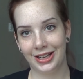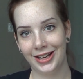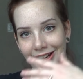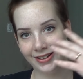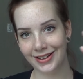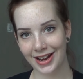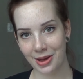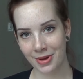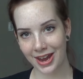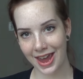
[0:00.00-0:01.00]
Here I
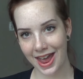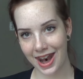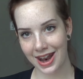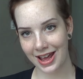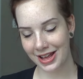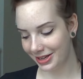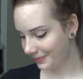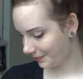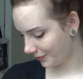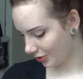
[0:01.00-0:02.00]
am again
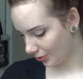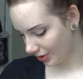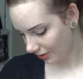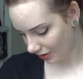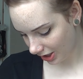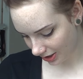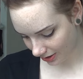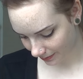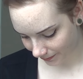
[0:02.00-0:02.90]
doing a video.